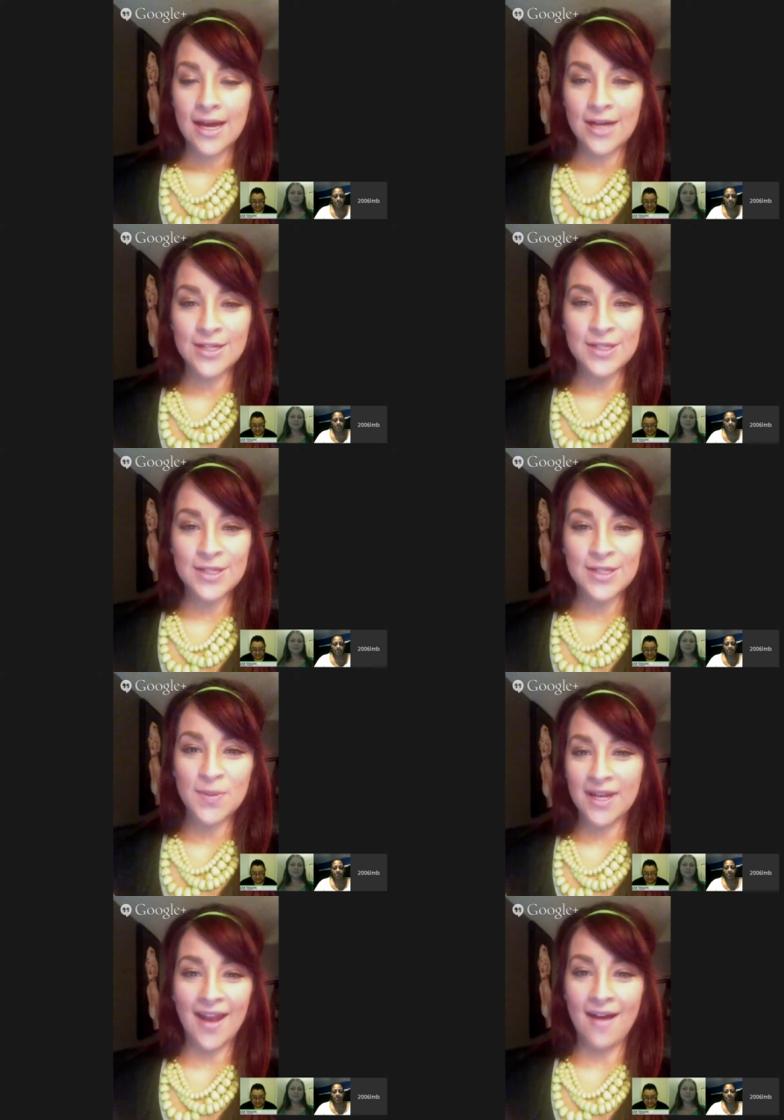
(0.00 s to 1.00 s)
I just really
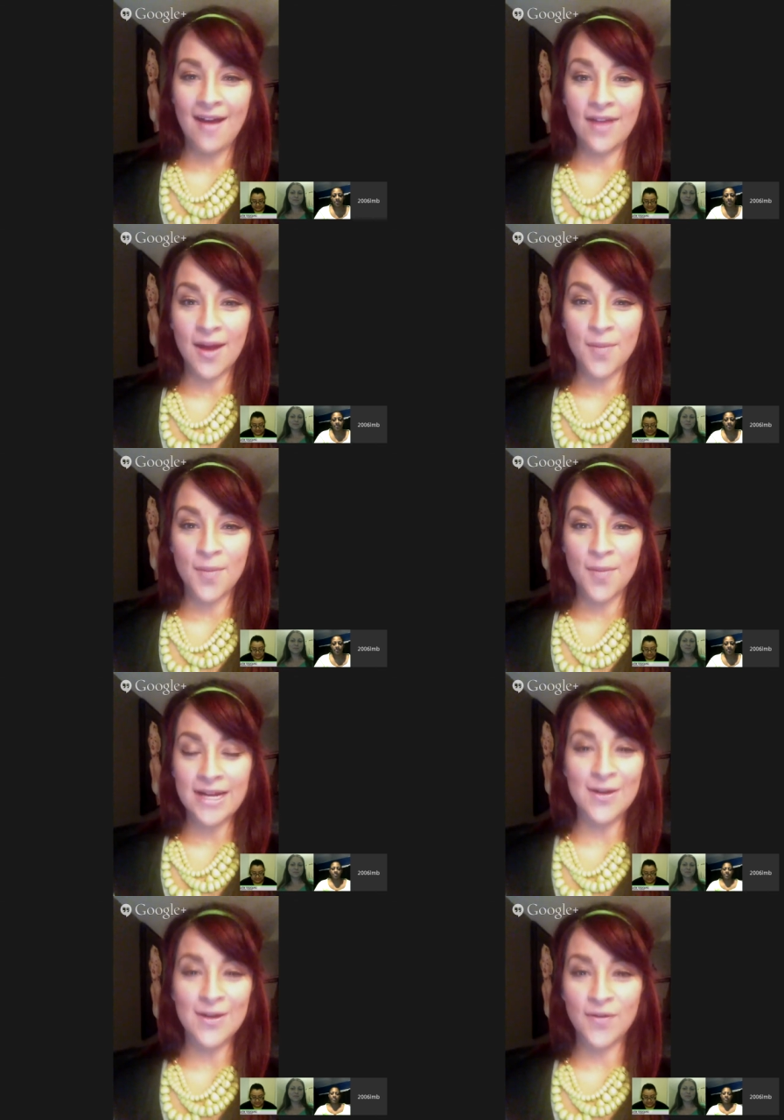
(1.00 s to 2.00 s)
didn't have like a
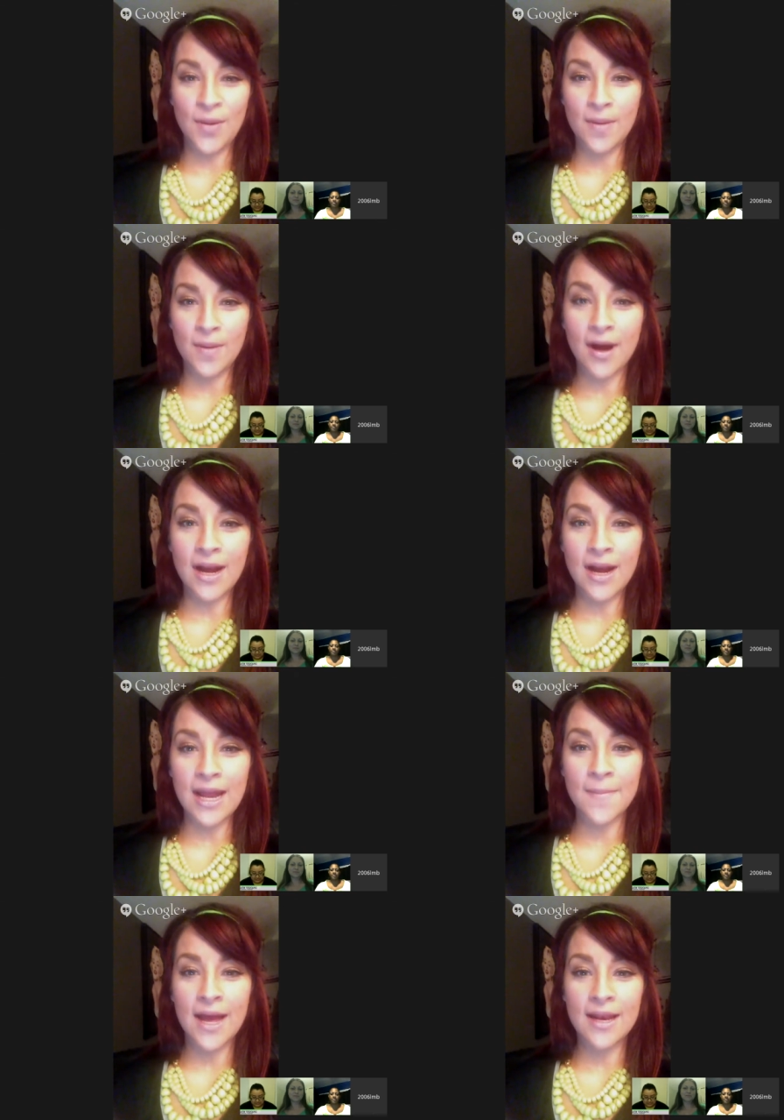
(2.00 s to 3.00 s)
brain cell for network
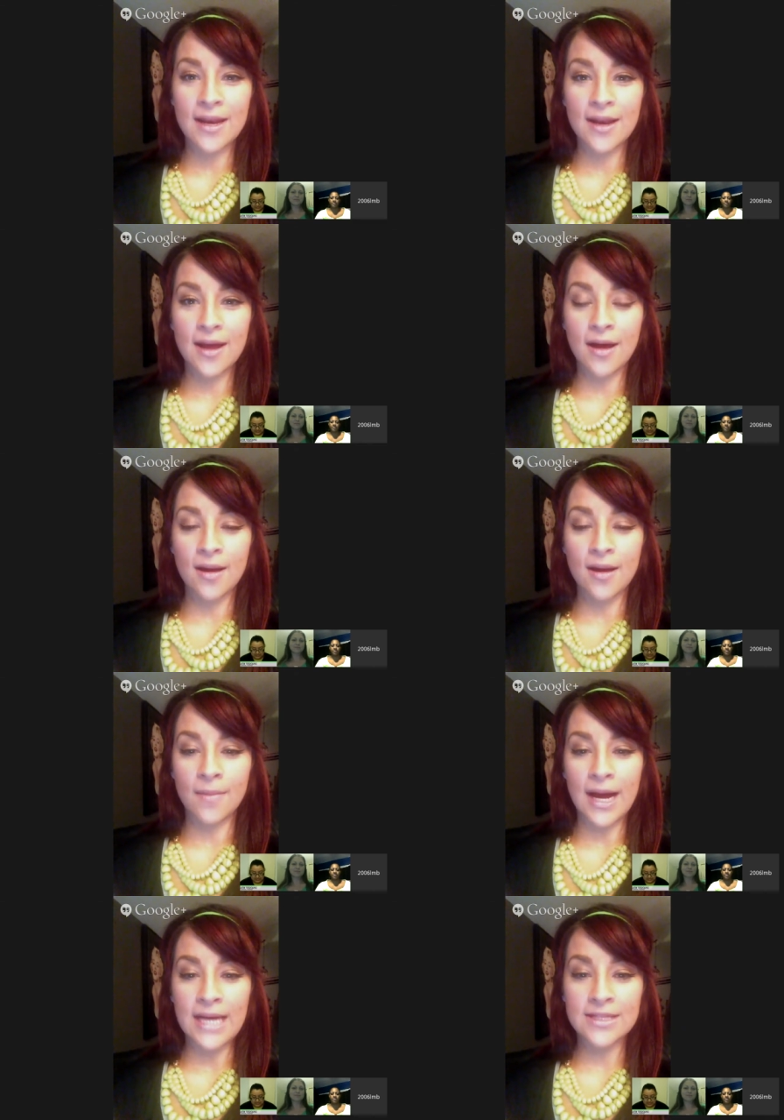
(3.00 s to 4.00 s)
marketing, but
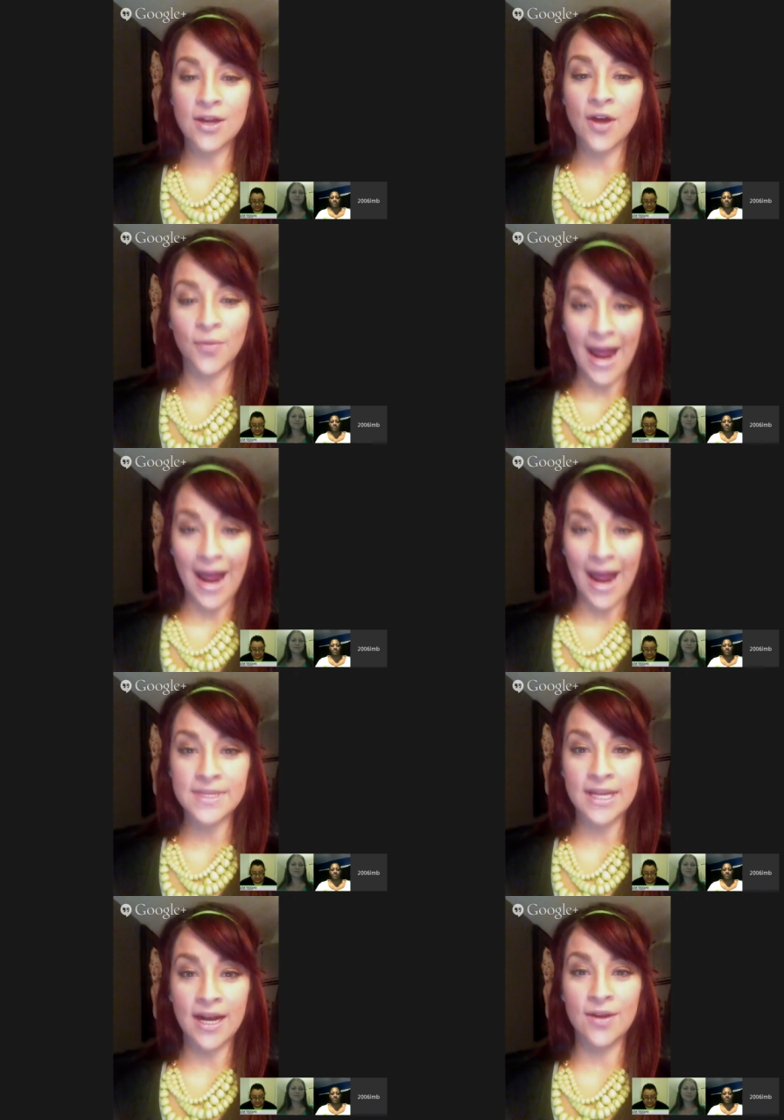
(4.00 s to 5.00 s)
I saw the
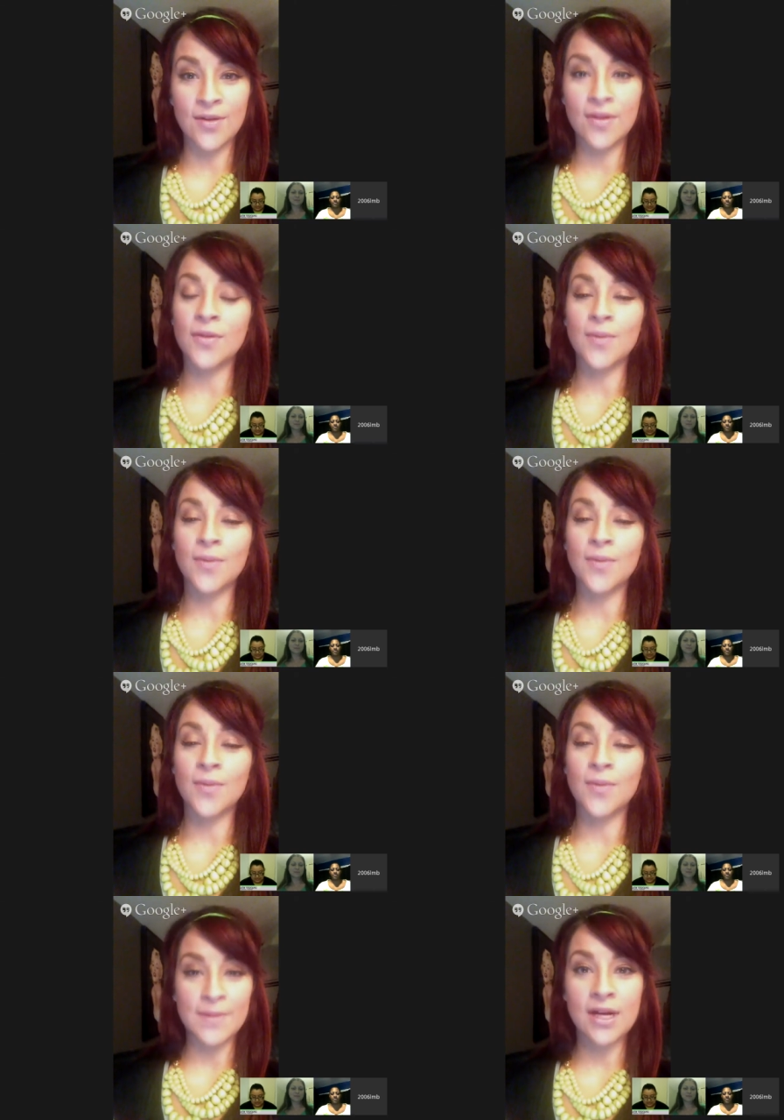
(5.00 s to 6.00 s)
wraps and I knew that the
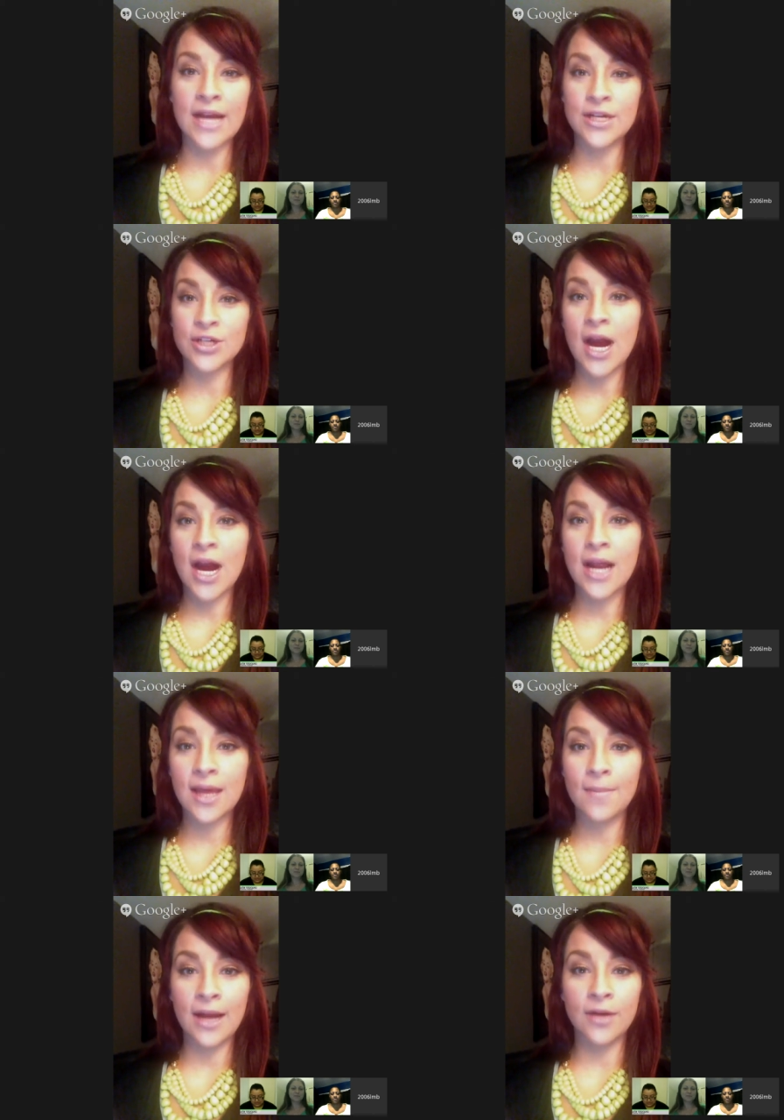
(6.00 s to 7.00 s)
wraps worked. I had tried
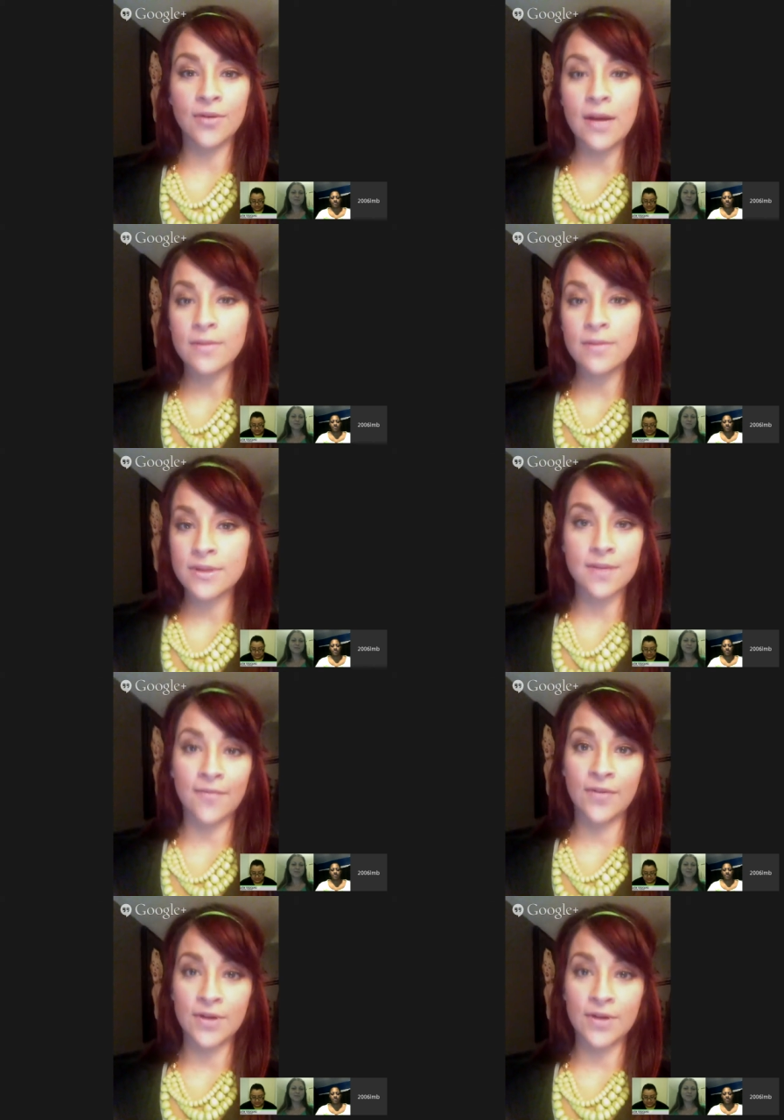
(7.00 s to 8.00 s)
them, I had great results on
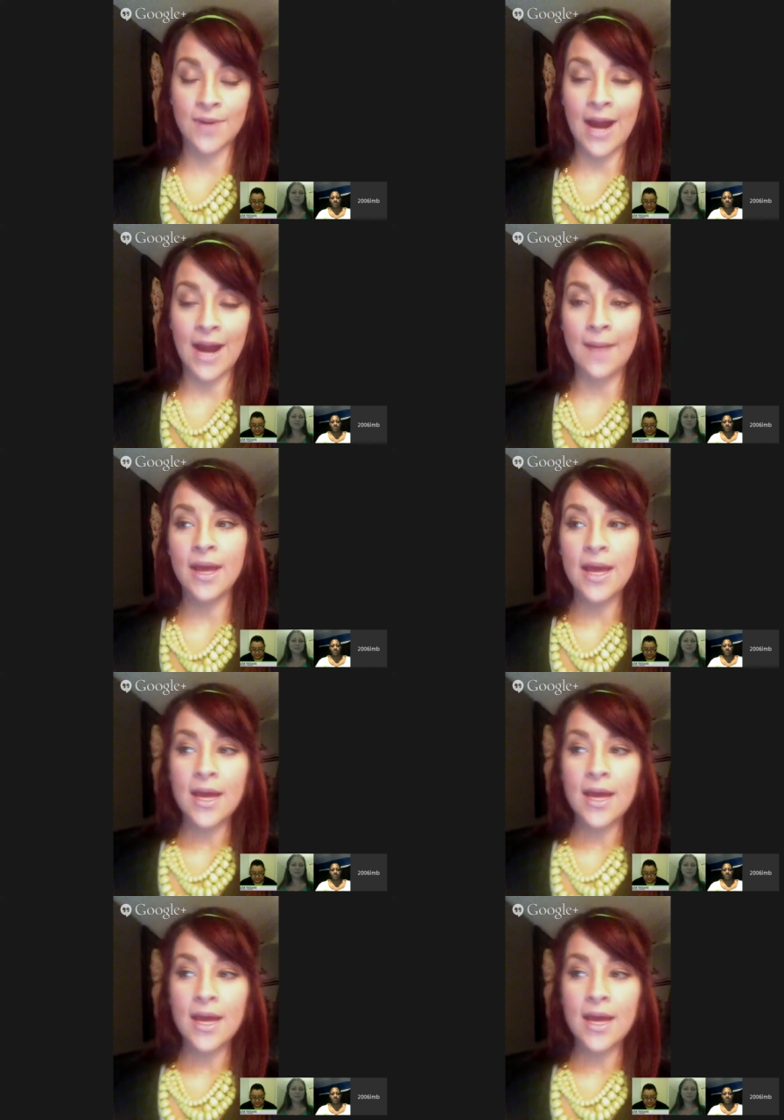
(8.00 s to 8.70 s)
my first wrap,